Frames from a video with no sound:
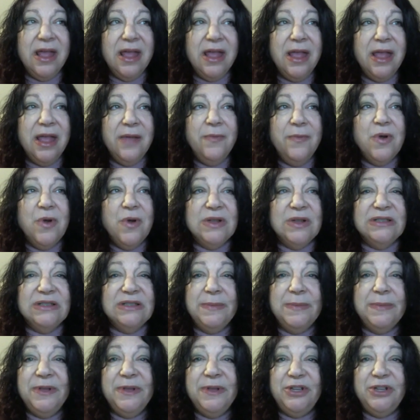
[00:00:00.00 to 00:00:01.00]
It was
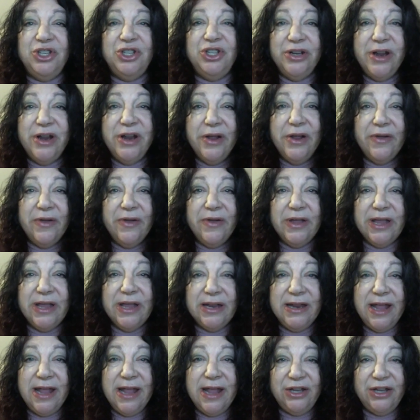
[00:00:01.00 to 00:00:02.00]
a bit generic
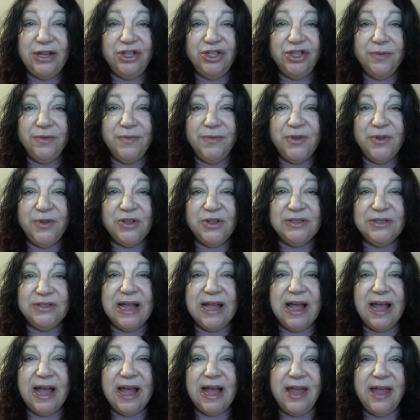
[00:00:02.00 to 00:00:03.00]
in nature because
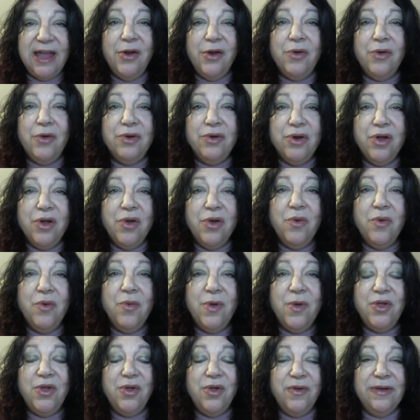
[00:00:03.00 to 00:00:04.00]
I don't know
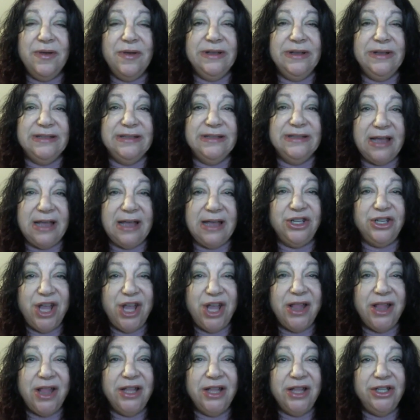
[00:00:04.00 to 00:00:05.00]
what your exact
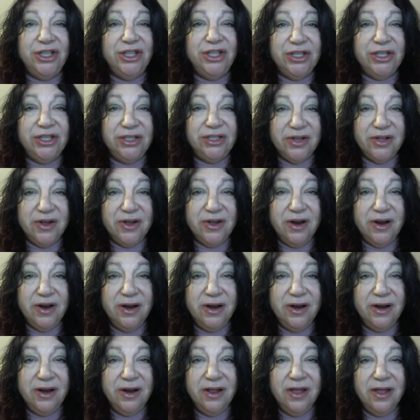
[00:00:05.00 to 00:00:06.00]
challenges are.
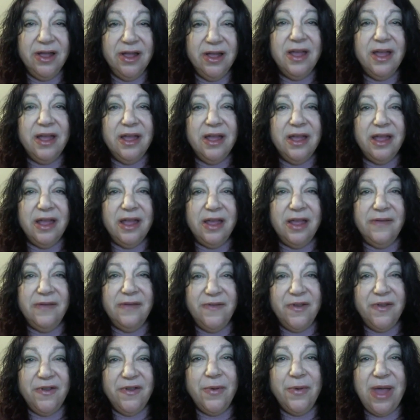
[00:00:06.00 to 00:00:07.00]
If
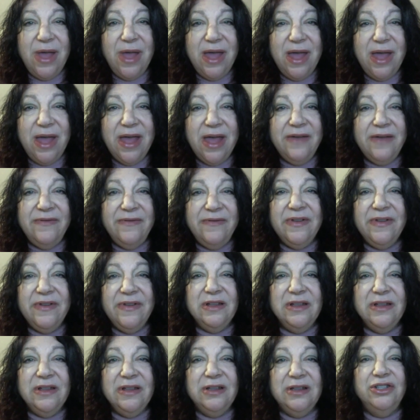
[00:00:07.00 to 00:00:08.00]
you have
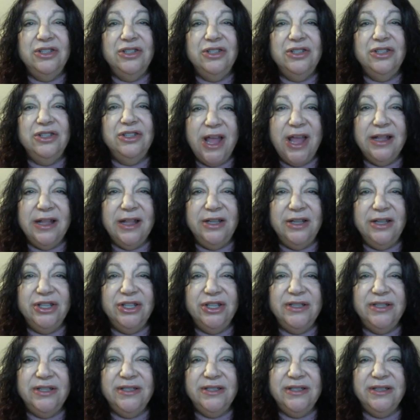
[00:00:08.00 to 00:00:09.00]

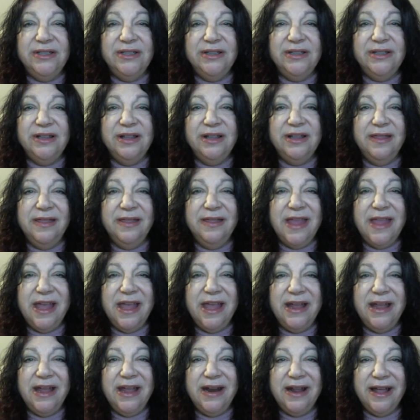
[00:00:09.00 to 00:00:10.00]
challenges
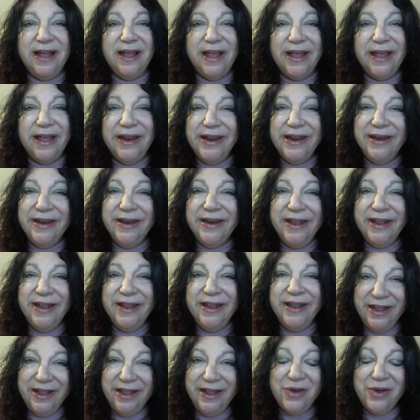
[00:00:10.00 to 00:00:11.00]
that I didn't
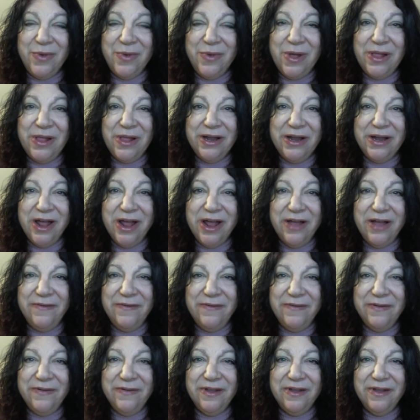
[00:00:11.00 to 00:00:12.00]
hit on well enough